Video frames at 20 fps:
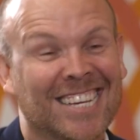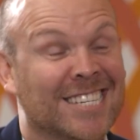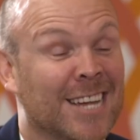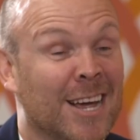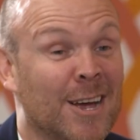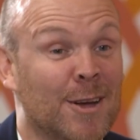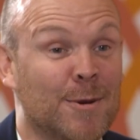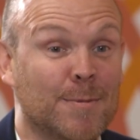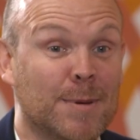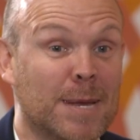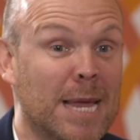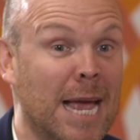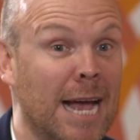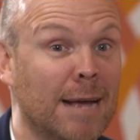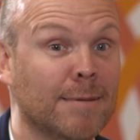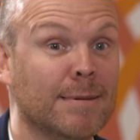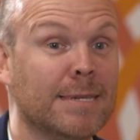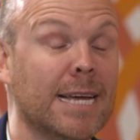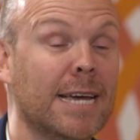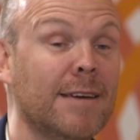So
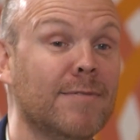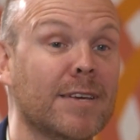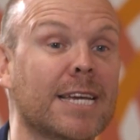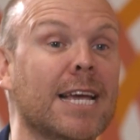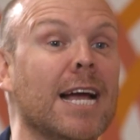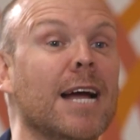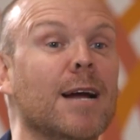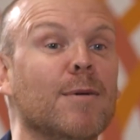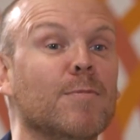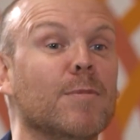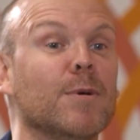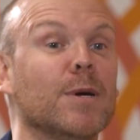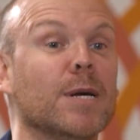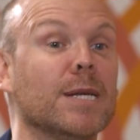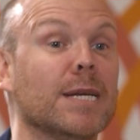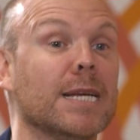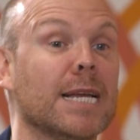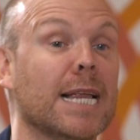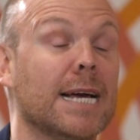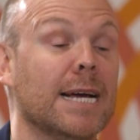yeah, David
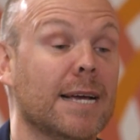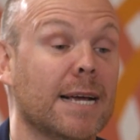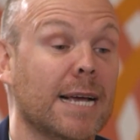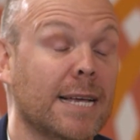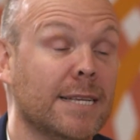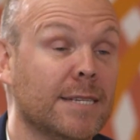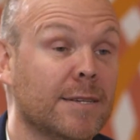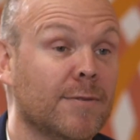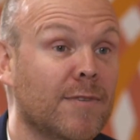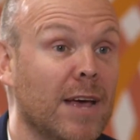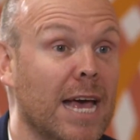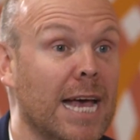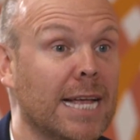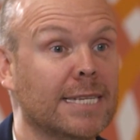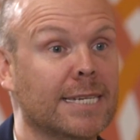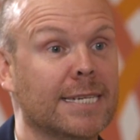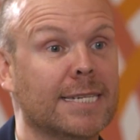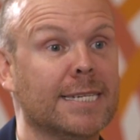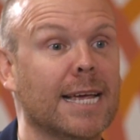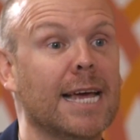Cameron, it's fair
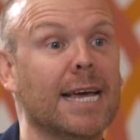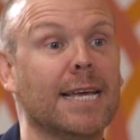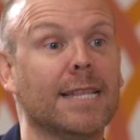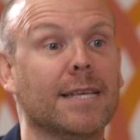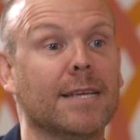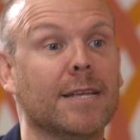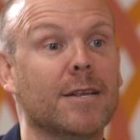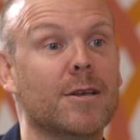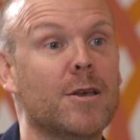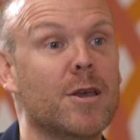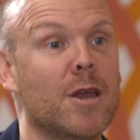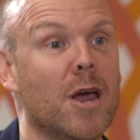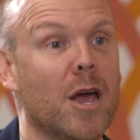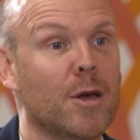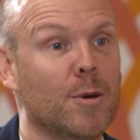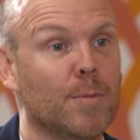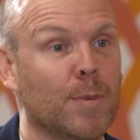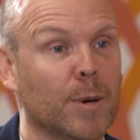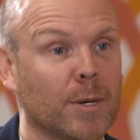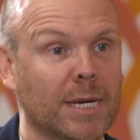to say that
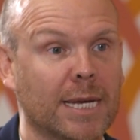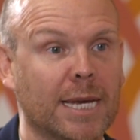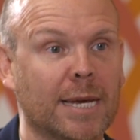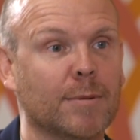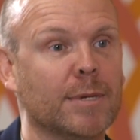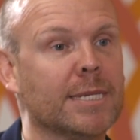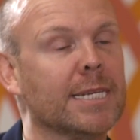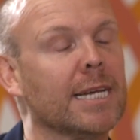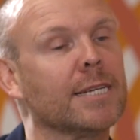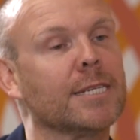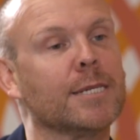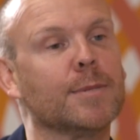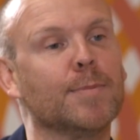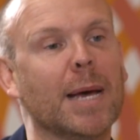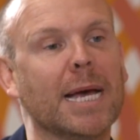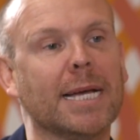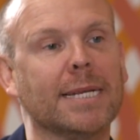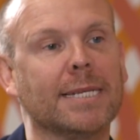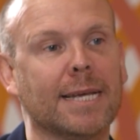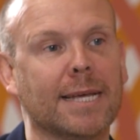nobody was
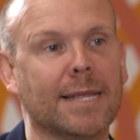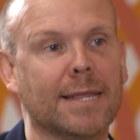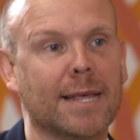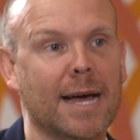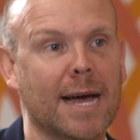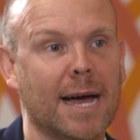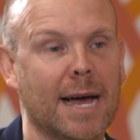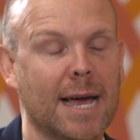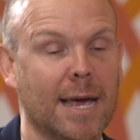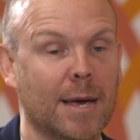expecting that.